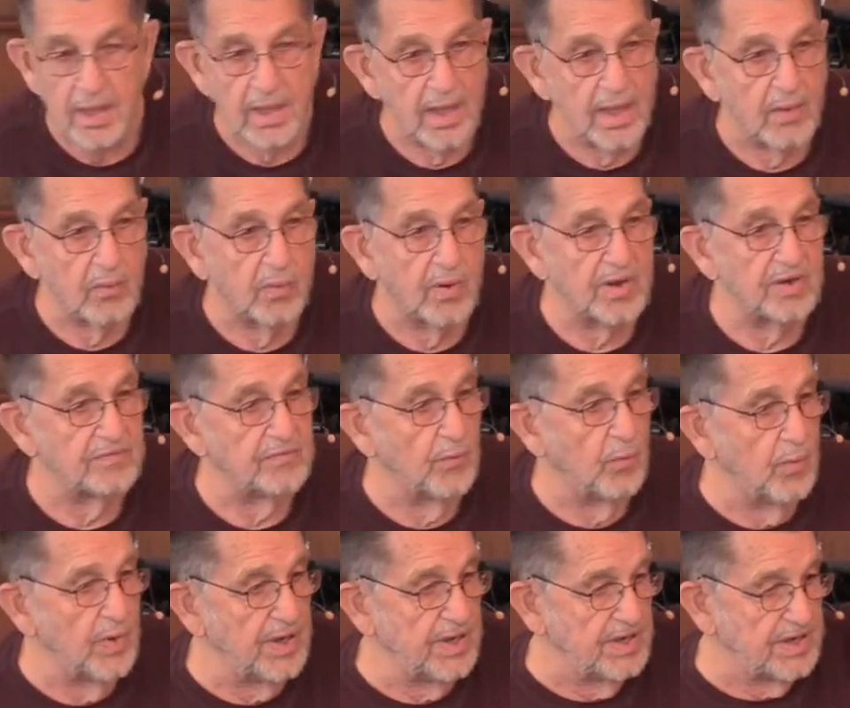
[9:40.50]
And what if a
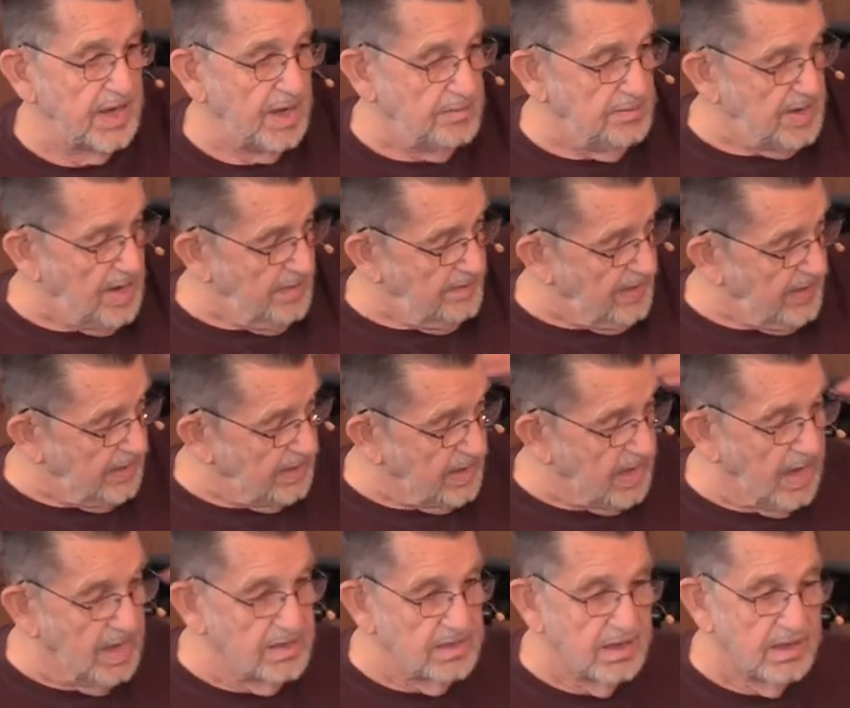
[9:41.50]
wind came down that
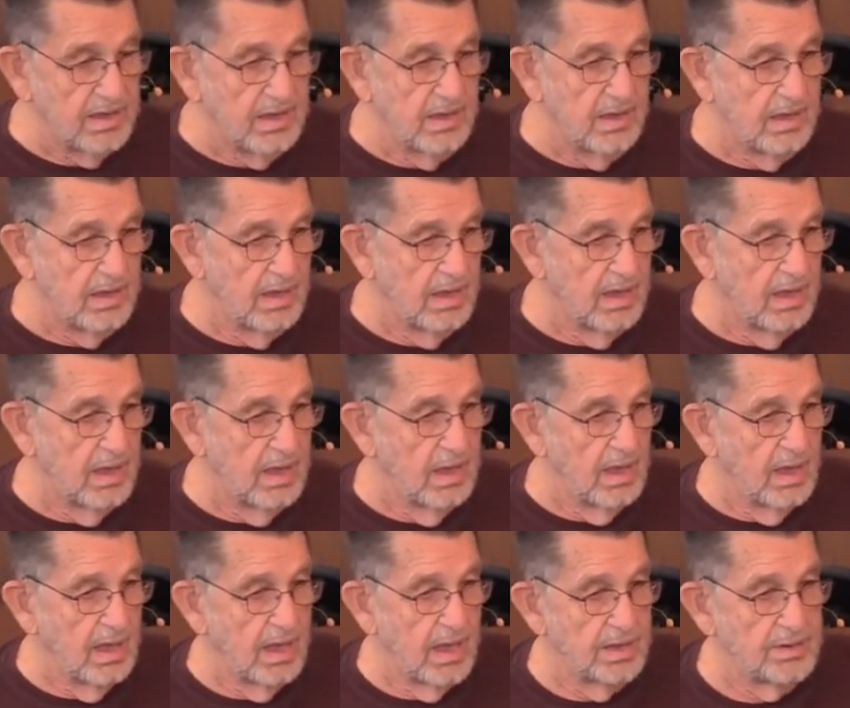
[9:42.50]
canyon
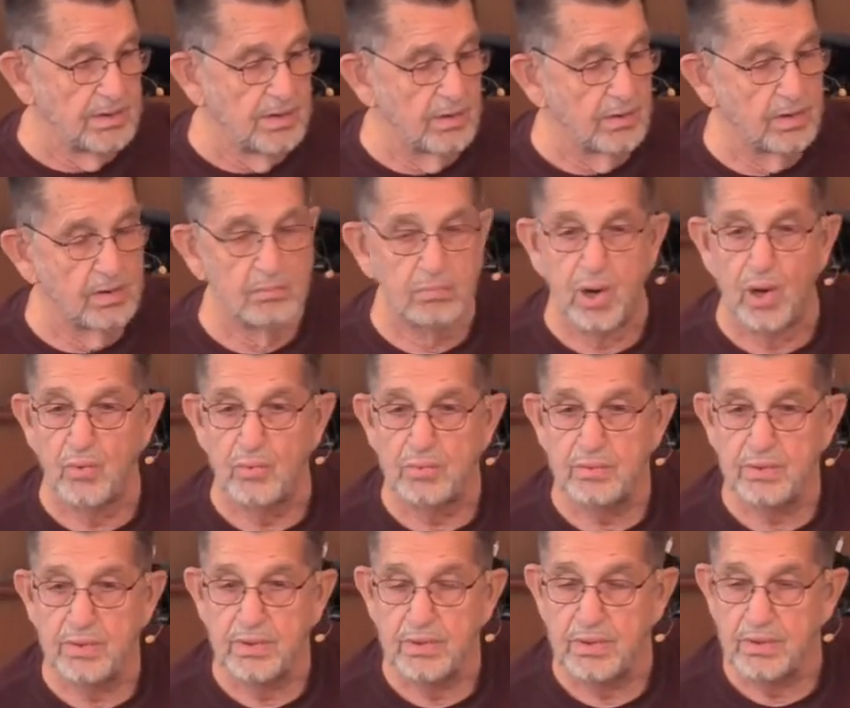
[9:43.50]
and you're in a boat
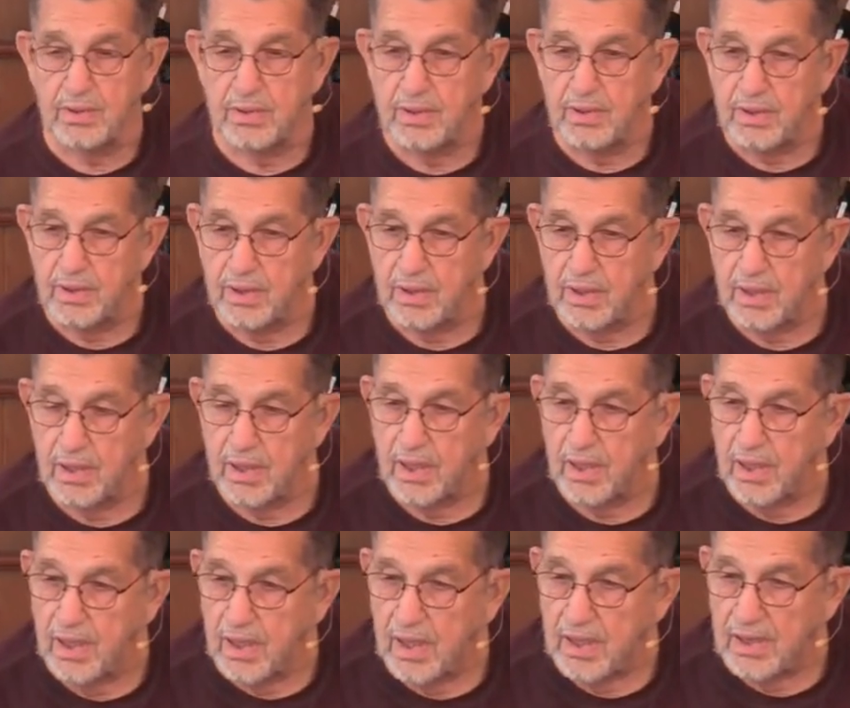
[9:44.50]

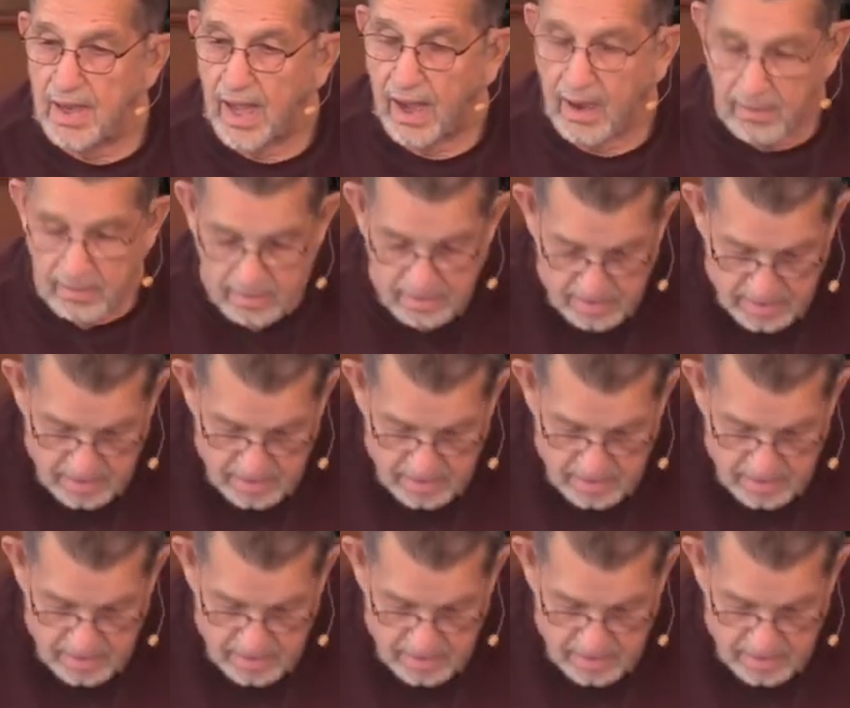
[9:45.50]
now,